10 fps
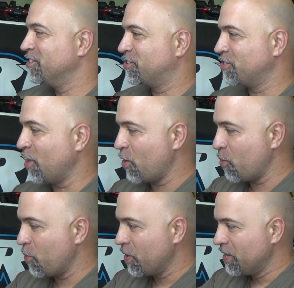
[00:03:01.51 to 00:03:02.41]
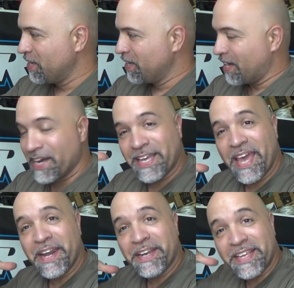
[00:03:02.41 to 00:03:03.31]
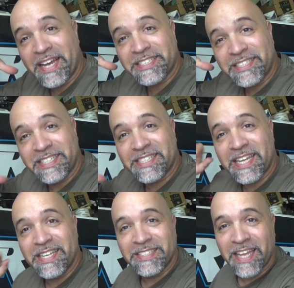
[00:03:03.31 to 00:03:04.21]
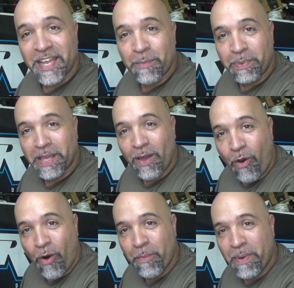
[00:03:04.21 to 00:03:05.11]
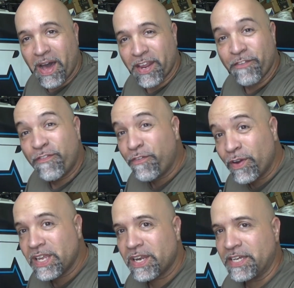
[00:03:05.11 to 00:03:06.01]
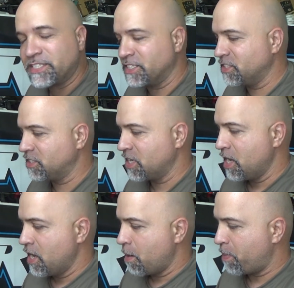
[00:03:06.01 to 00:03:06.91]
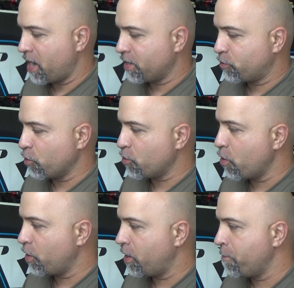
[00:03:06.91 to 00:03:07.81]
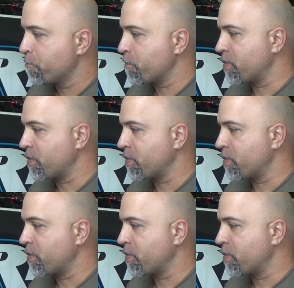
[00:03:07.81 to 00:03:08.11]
So again, yes, this is a complete hard body, fully licensed by Toyota.